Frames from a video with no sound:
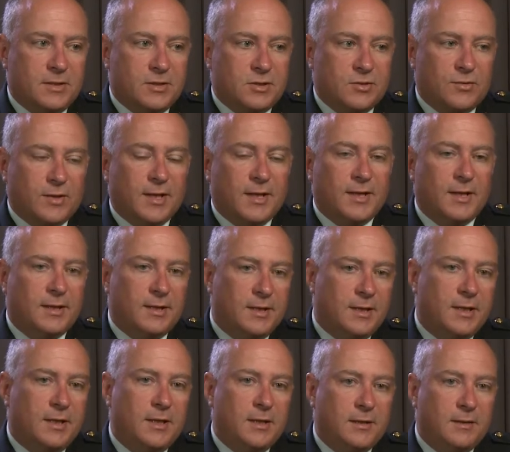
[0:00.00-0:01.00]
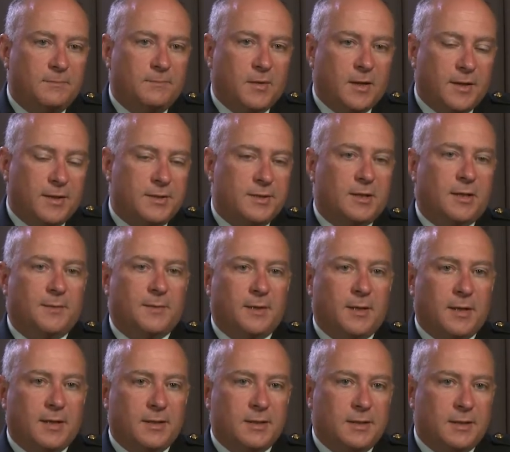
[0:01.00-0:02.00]
training need by the time the
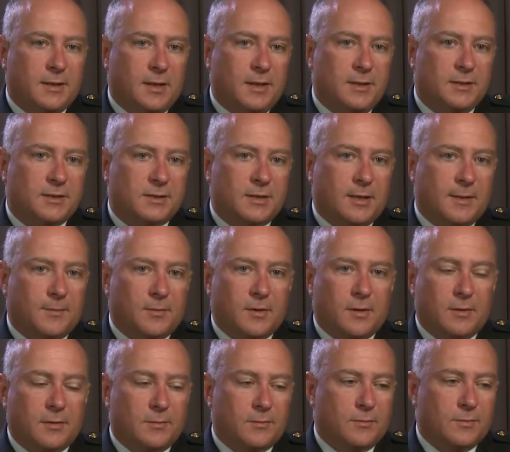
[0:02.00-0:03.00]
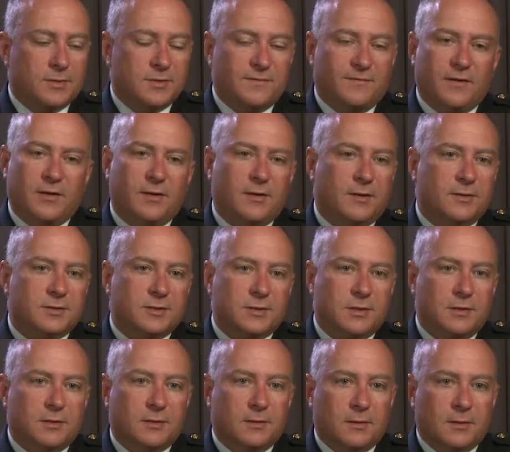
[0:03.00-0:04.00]
1990s came around was very
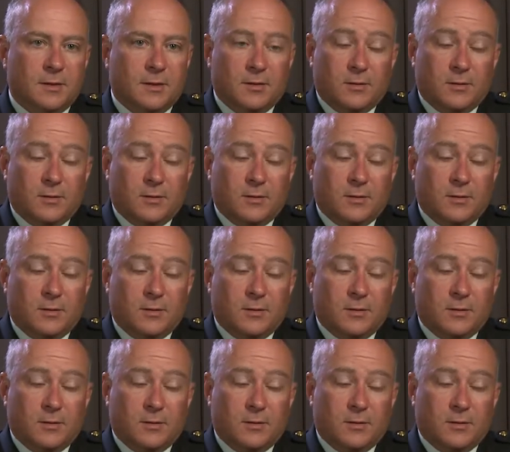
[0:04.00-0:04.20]
uncertain.